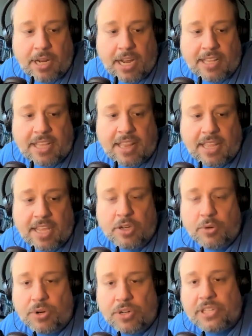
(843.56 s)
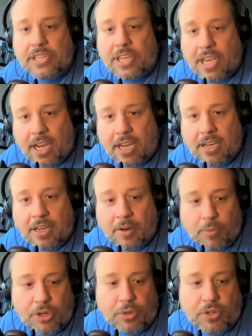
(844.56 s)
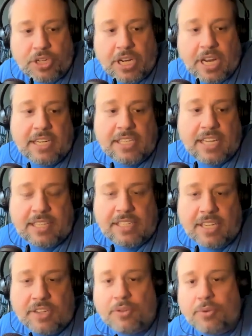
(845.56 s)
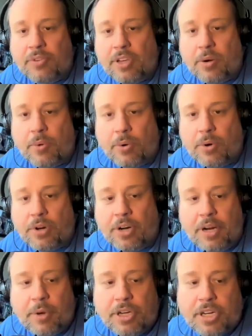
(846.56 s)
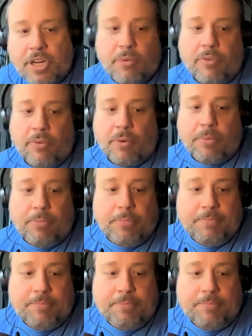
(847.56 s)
9th, and then Georgia Tech. Would you change that 6 through 10 order in any way, shape, or form?